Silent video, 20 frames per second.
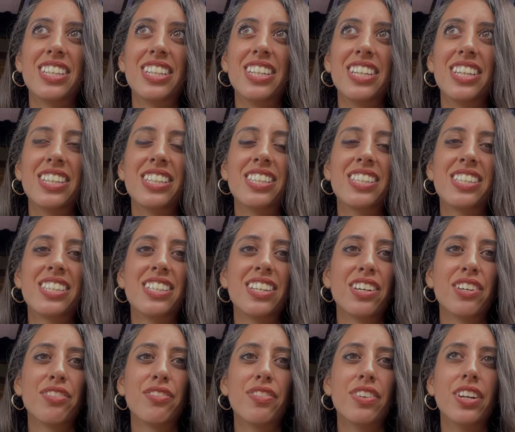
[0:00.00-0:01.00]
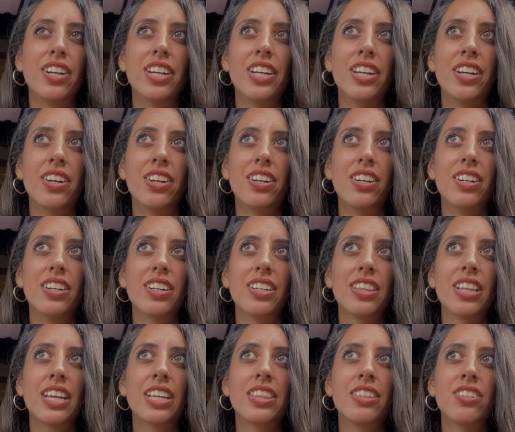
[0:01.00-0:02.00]
it's still very hard.
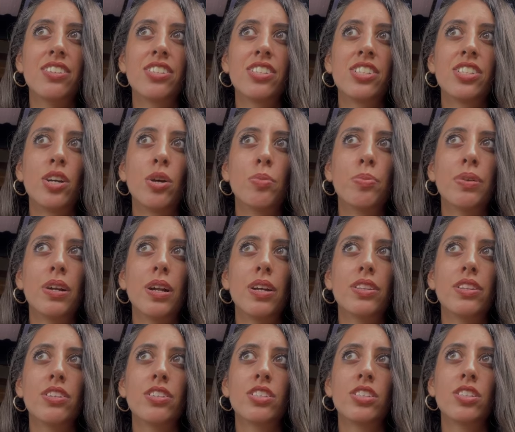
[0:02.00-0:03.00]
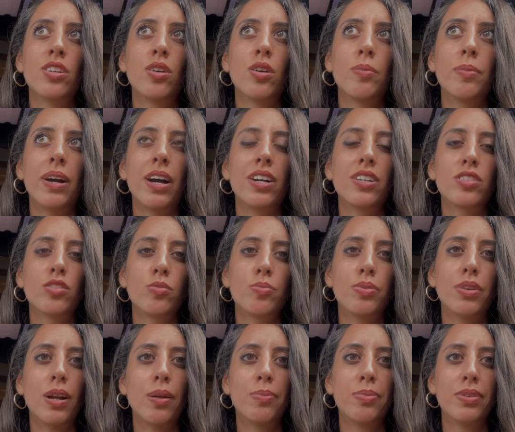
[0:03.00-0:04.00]
Like, there's no amount of
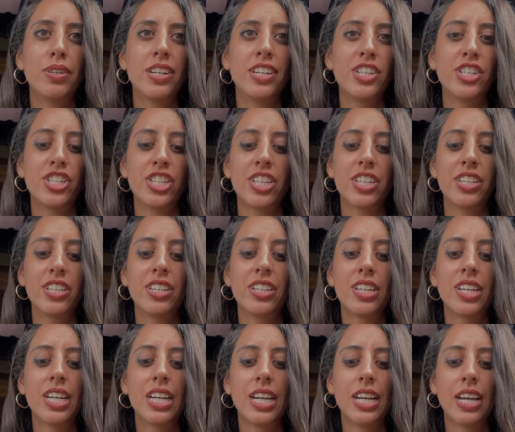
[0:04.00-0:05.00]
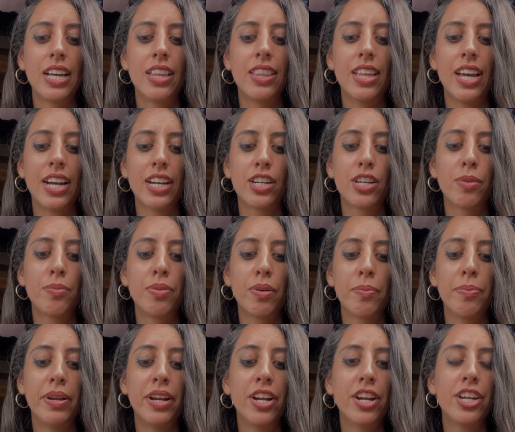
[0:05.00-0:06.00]
preparation that could
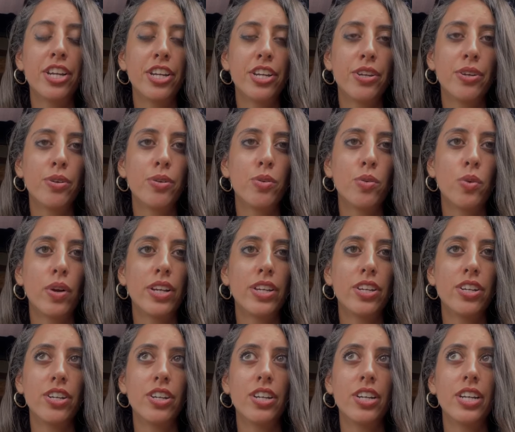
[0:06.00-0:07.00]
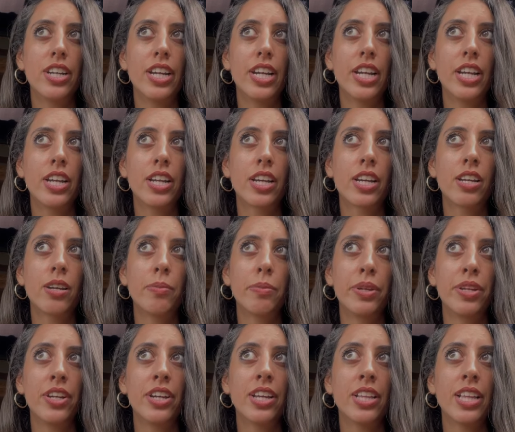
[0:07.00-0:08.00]
prepare you when you're in a
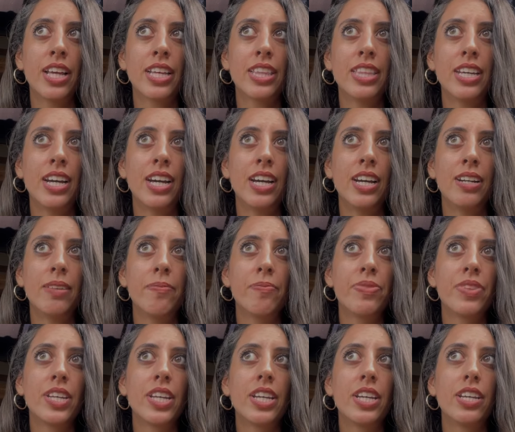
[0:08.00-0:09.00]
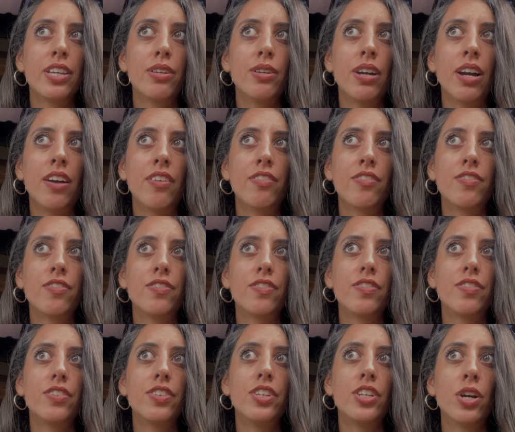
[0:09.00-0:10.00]
community like that. You have
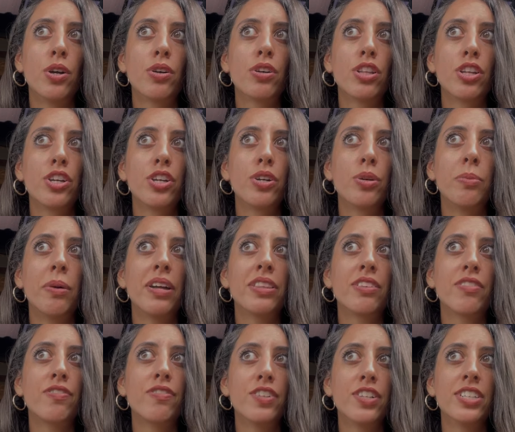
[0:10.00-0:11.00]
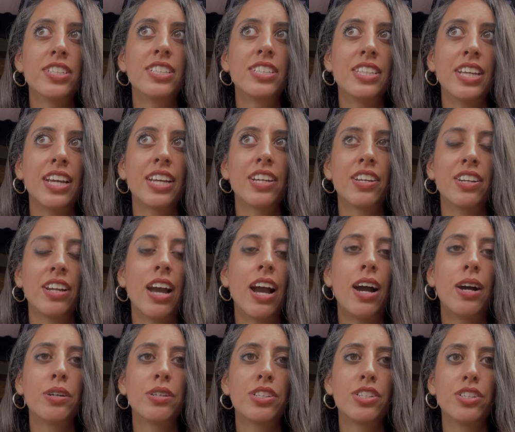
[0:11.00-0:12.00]
no clue about the first thing and
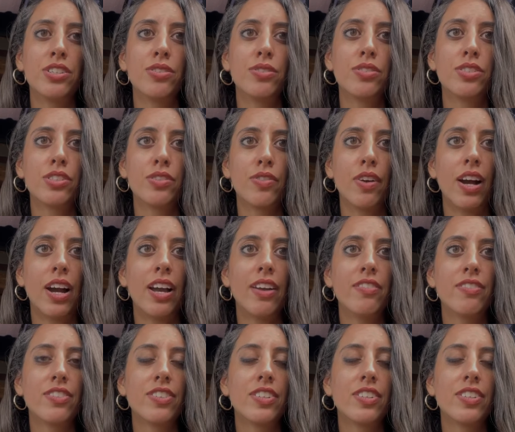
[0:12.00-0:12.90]
how to survive,